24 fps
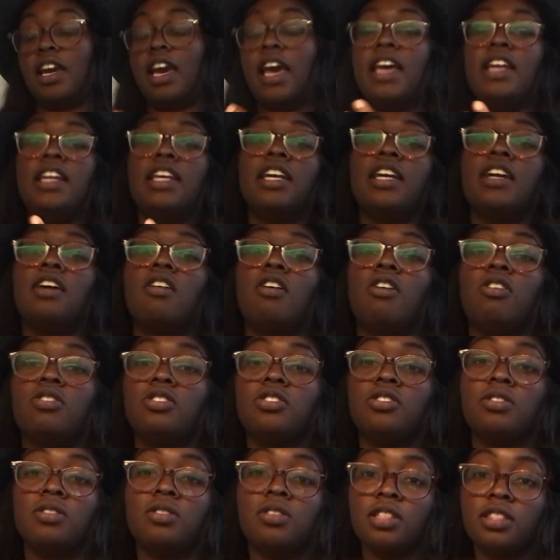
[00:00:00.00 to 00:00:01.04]
any
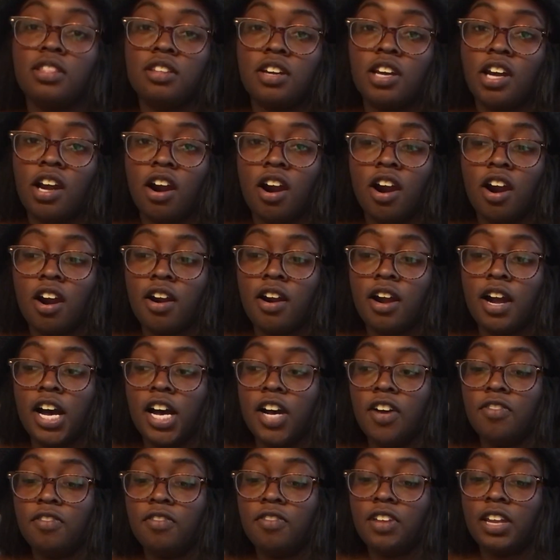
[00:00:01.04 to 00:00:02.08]
culture that they are
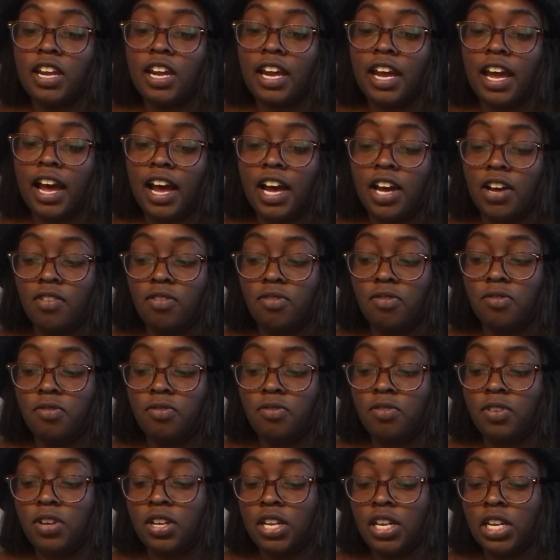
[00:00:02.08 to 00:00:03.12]
of, they have
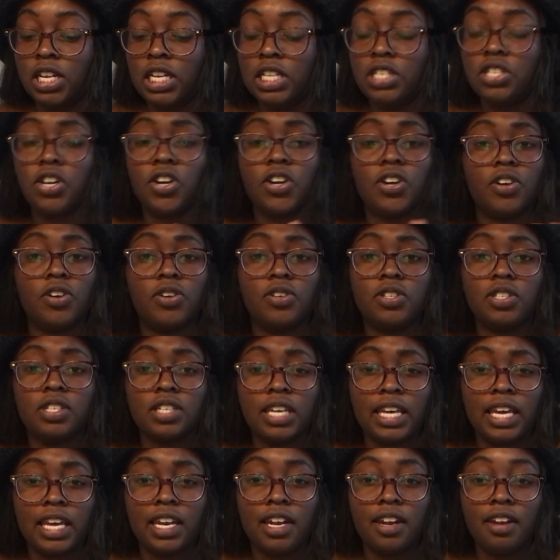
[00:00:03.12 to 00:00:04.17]
darker
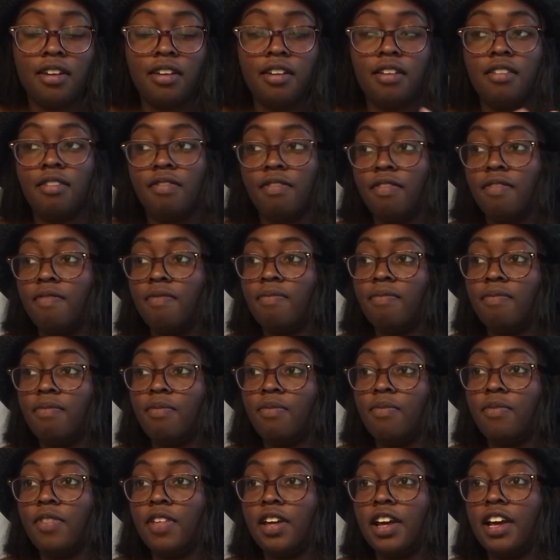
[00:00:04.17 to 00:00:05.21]
skin
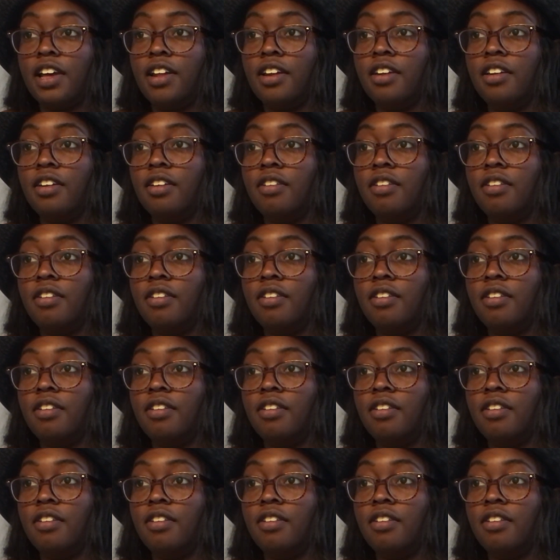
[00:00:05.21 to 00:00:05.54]
than